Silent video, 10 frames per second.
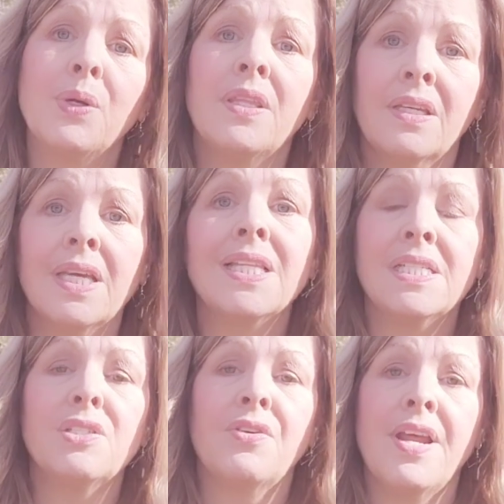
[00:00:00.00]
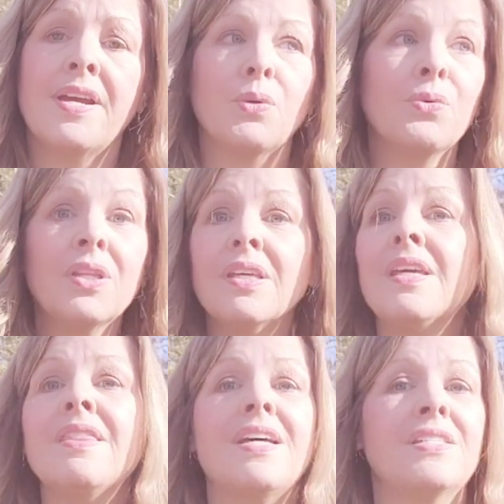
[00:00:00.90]
with it, at least for now.
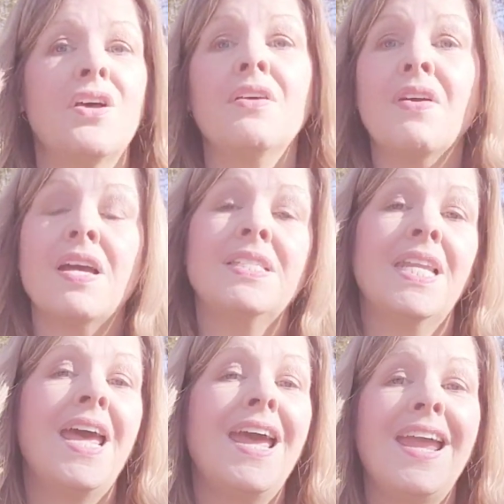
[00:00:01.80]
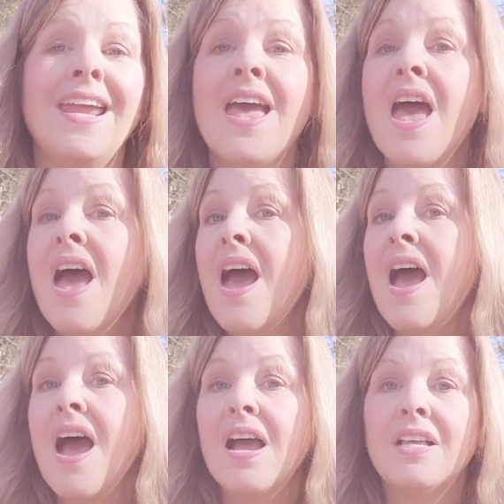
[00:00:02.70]
Really, that's all I've got today.
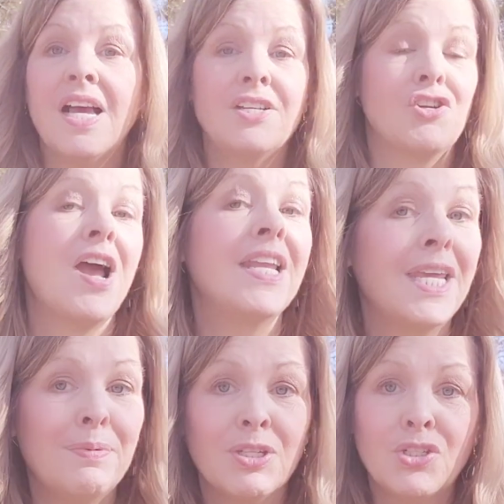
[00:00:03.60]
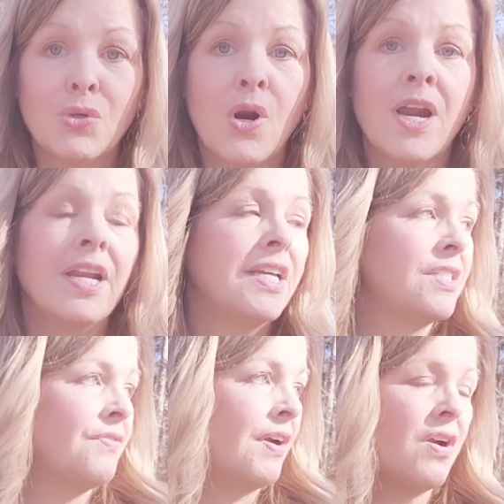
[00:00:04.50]
I try to keep it short.
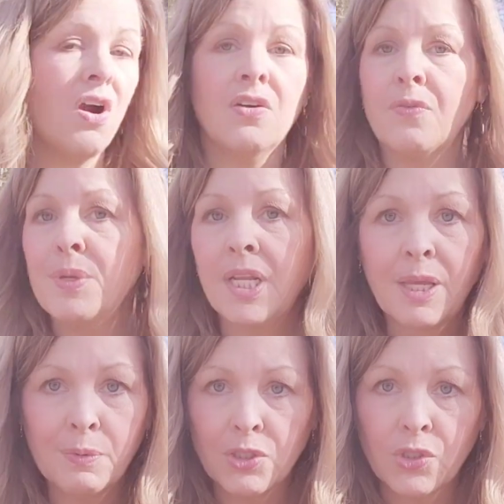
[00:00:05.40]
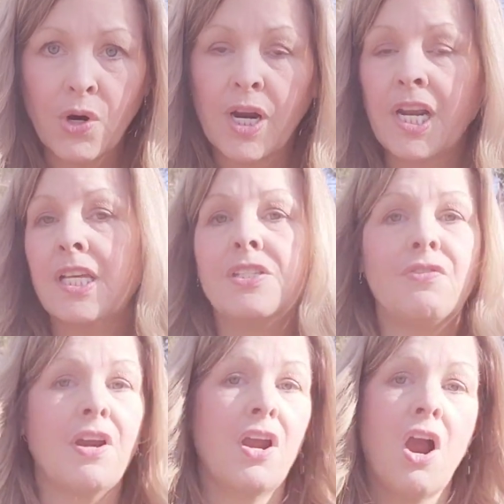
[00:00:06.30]
It's very hard for me to keep it short. It's
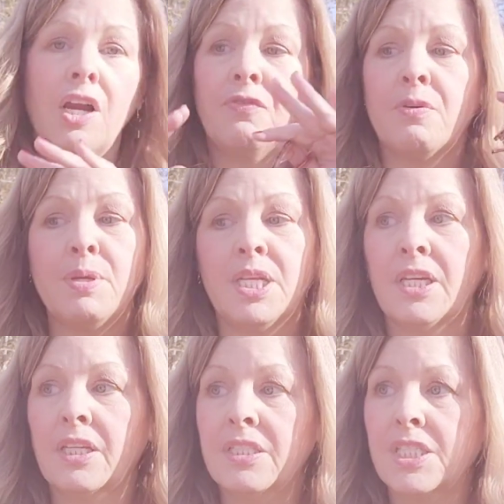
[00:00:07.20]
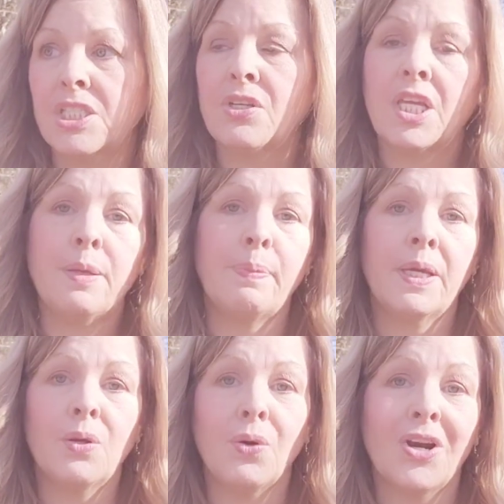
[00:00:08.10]
very hard for me to keep
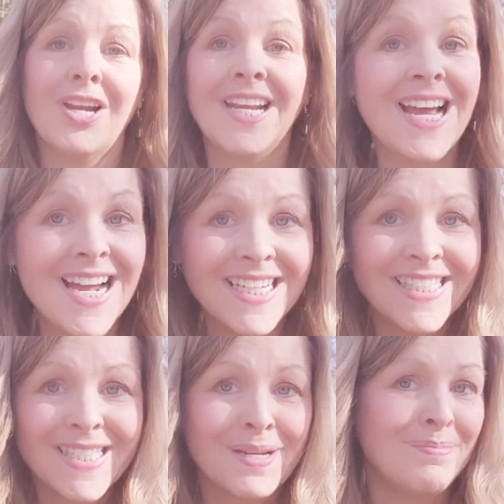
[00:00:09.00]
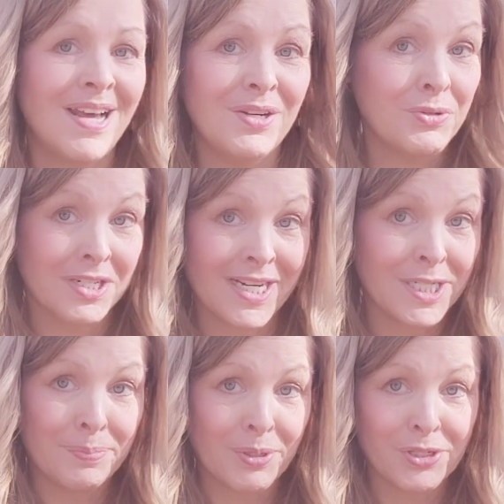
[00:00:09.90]
it organized. I'm not an
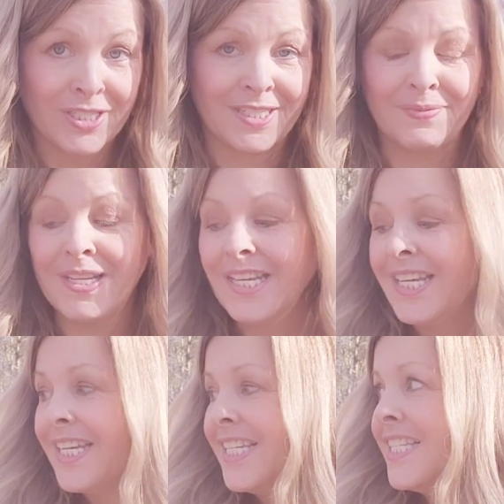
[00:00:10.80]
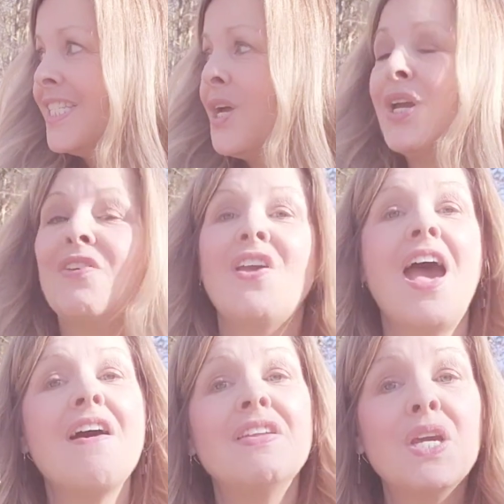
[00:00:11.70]
organized person. So if you
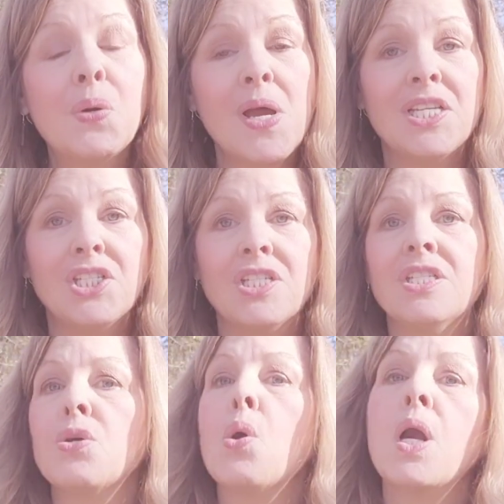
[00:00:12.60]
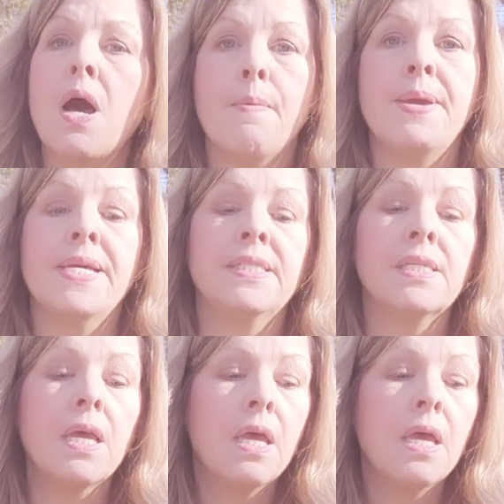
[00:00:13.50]
have any questions or comments,